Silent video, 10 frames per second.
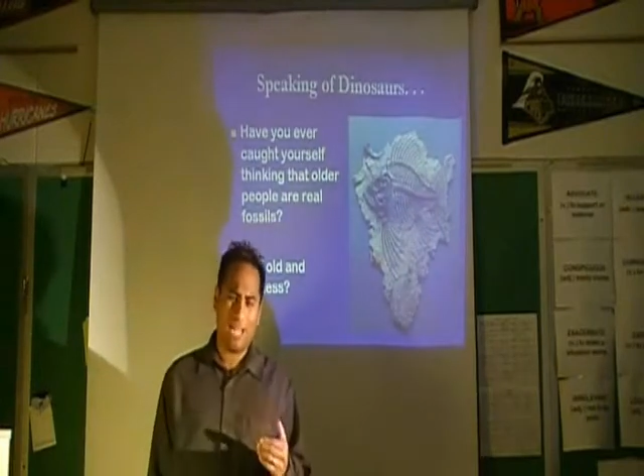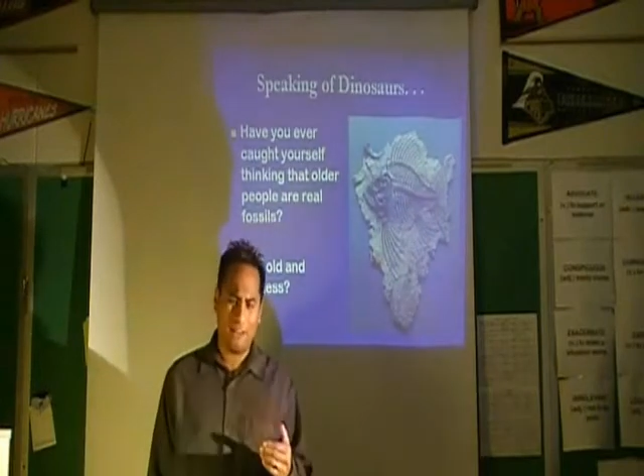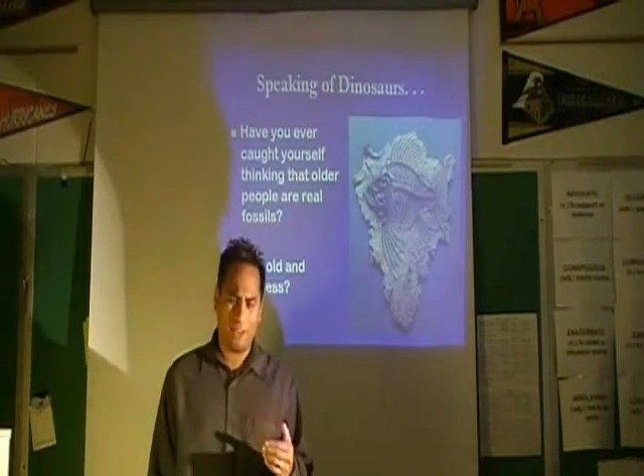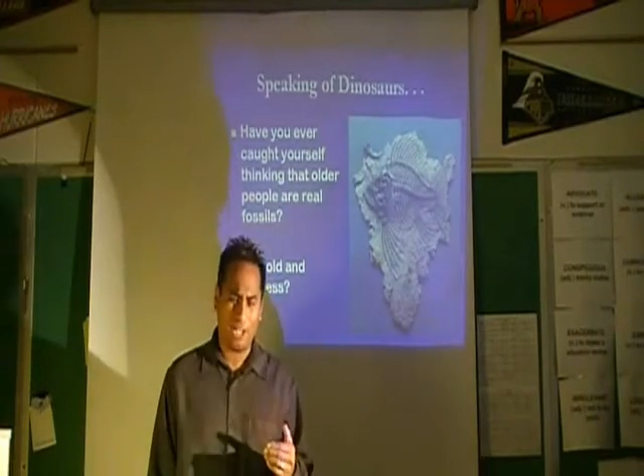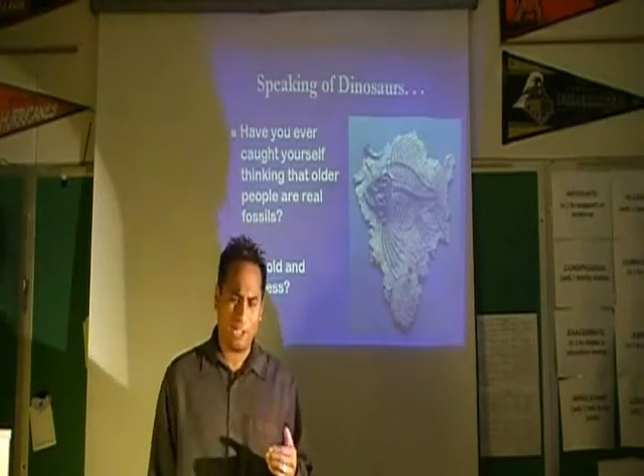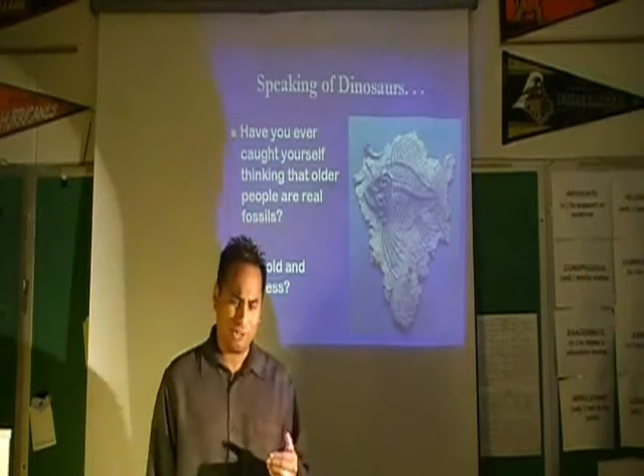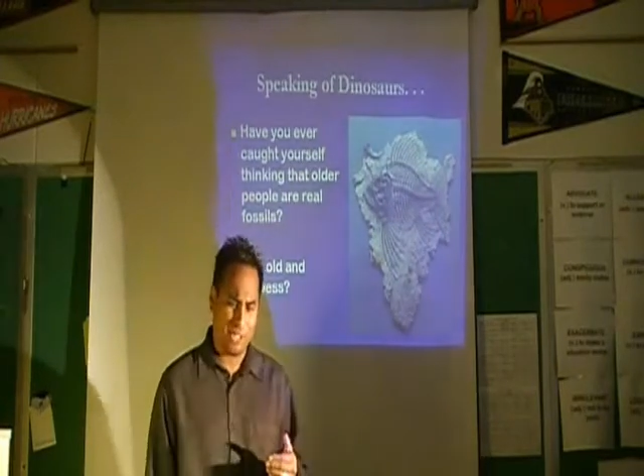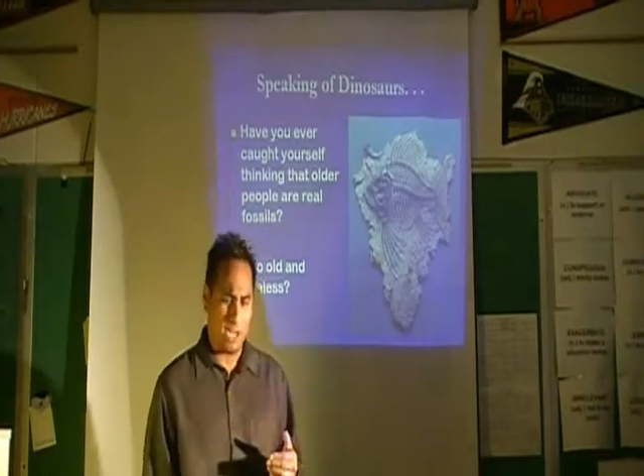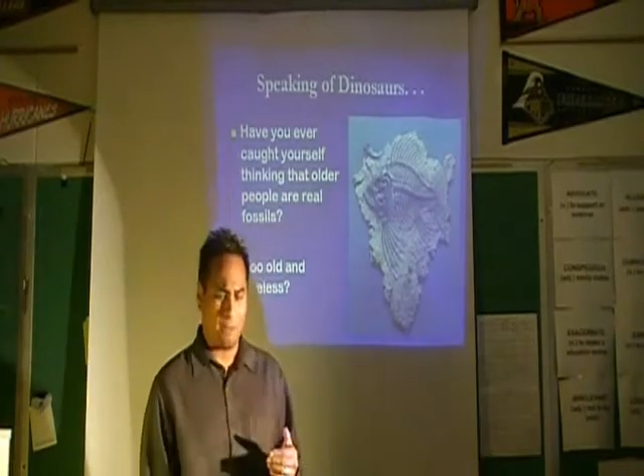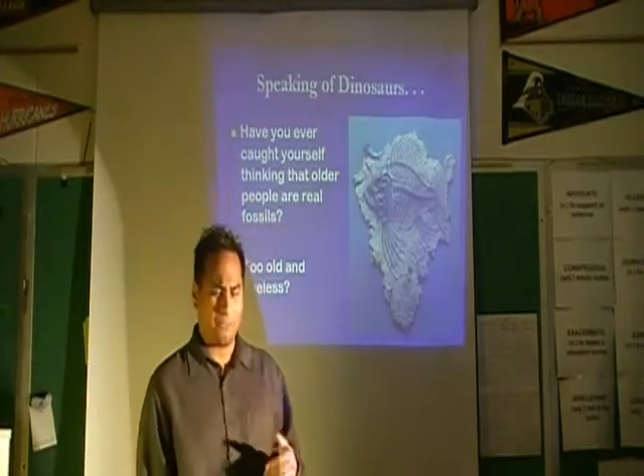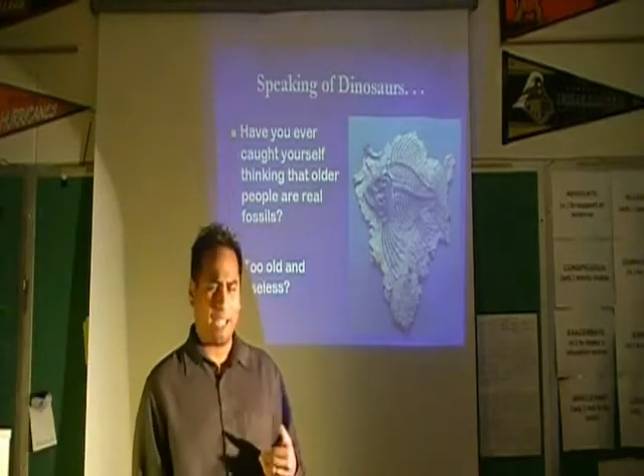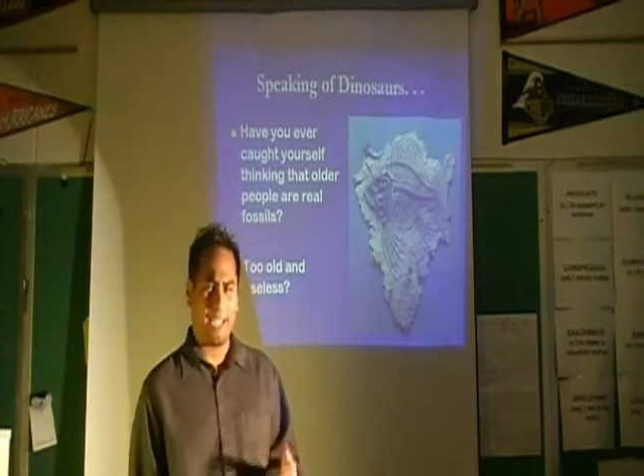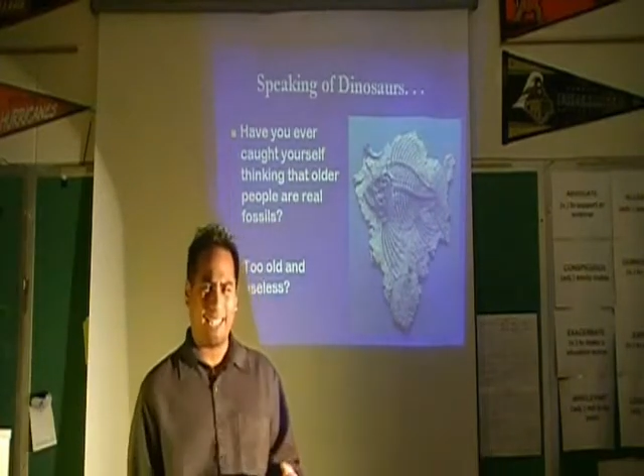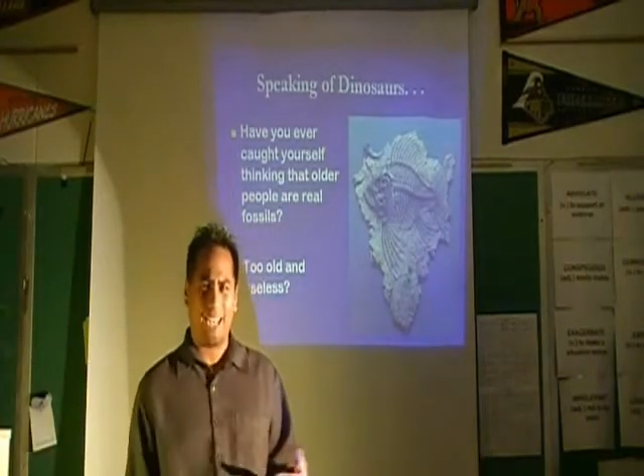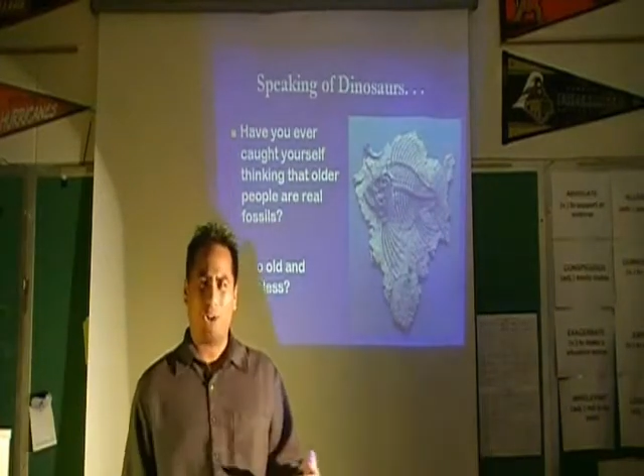ever caught yourself
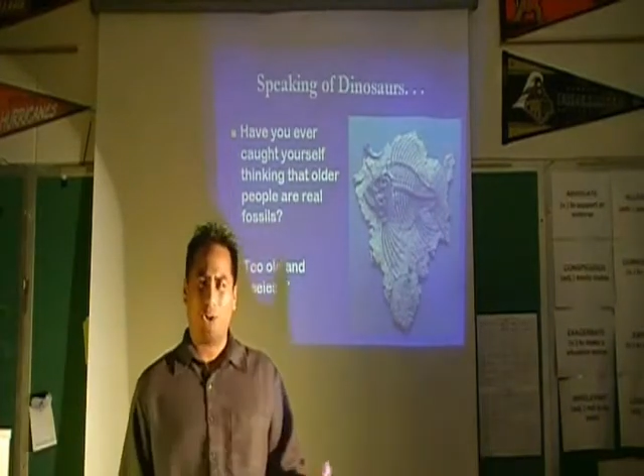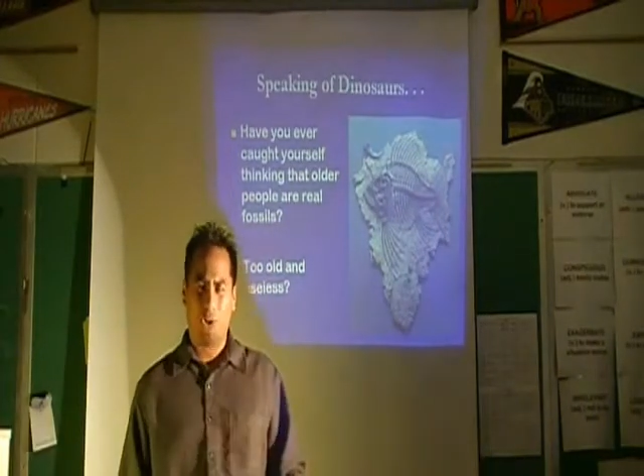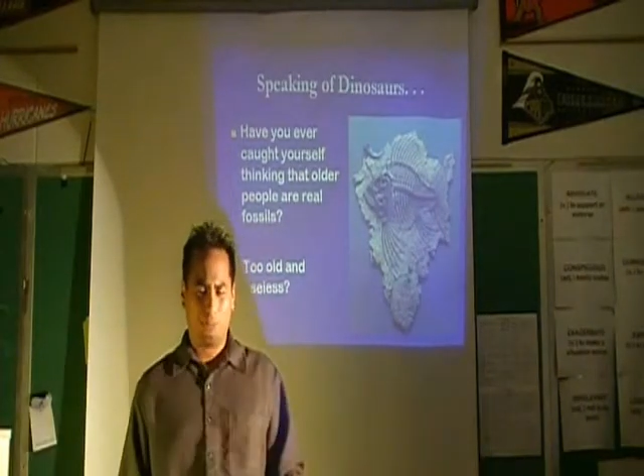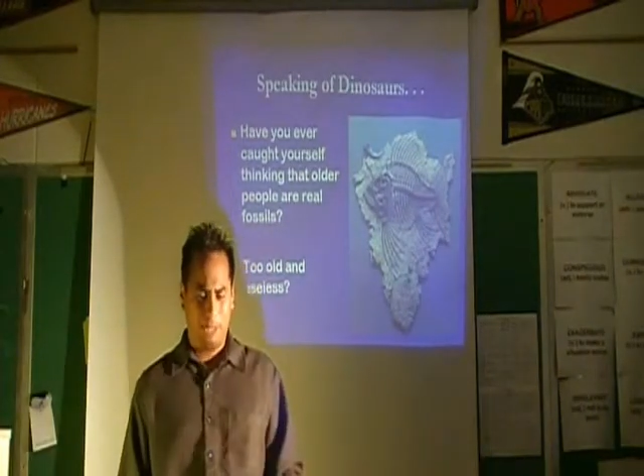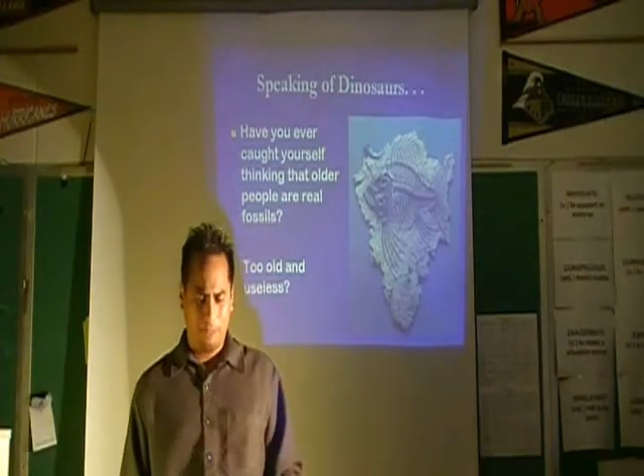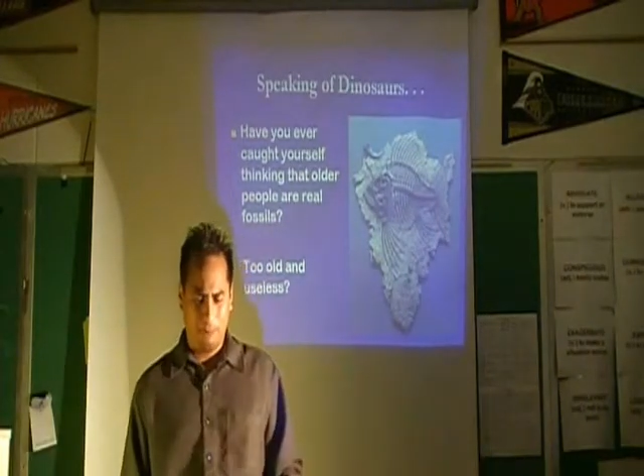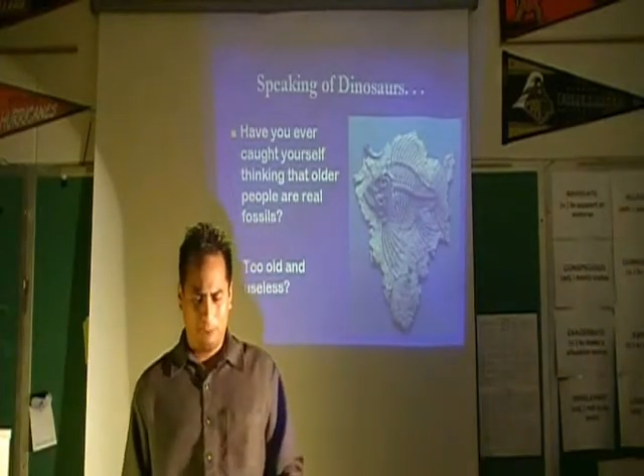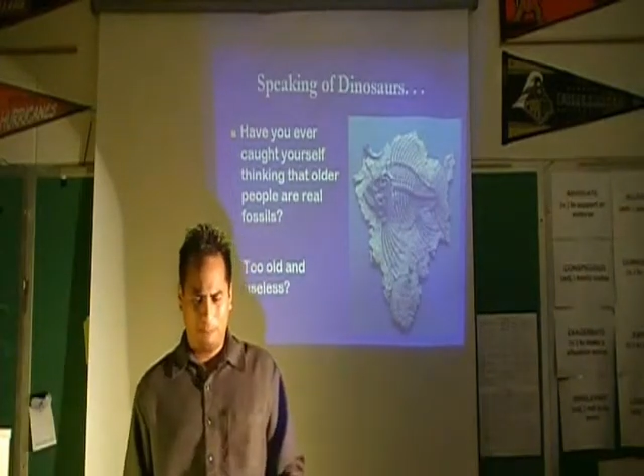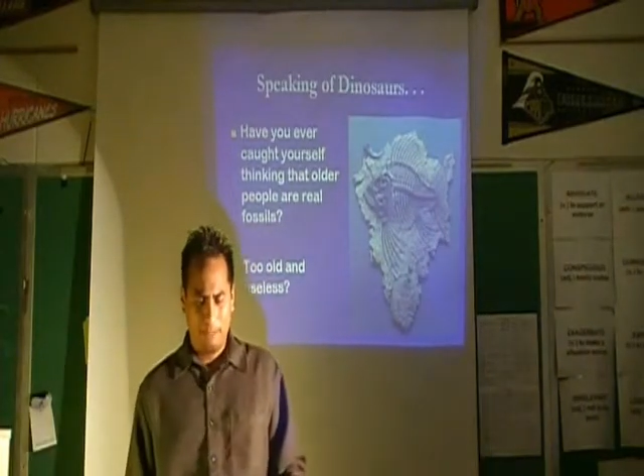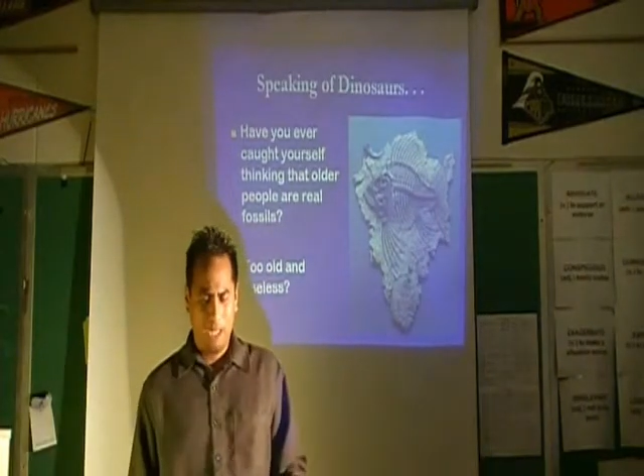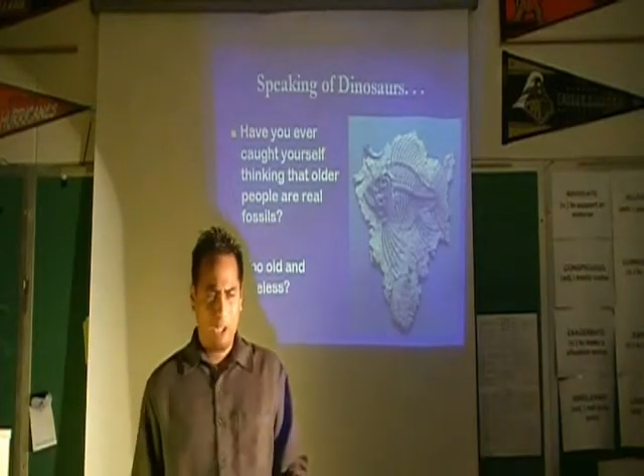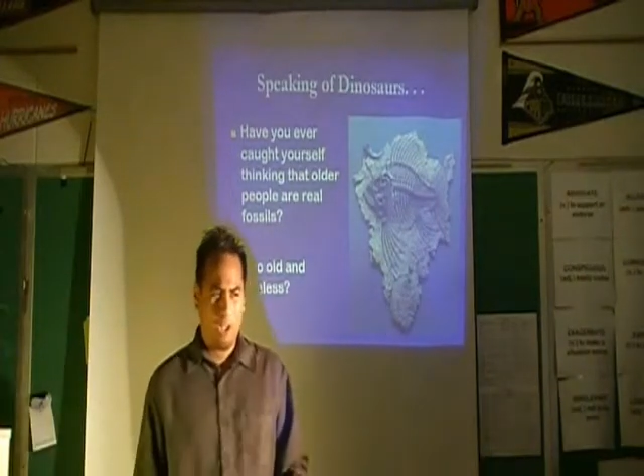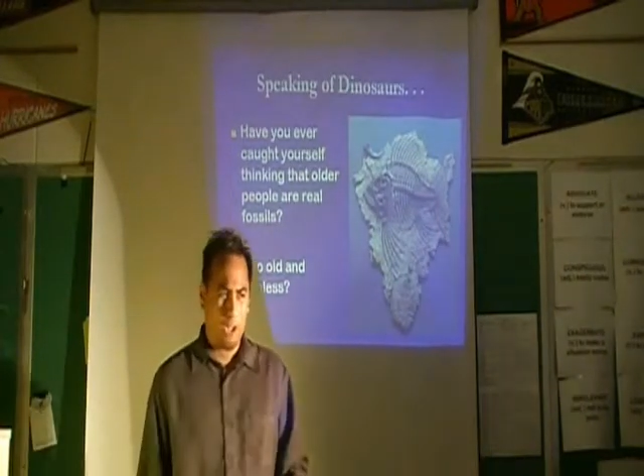thinking that older people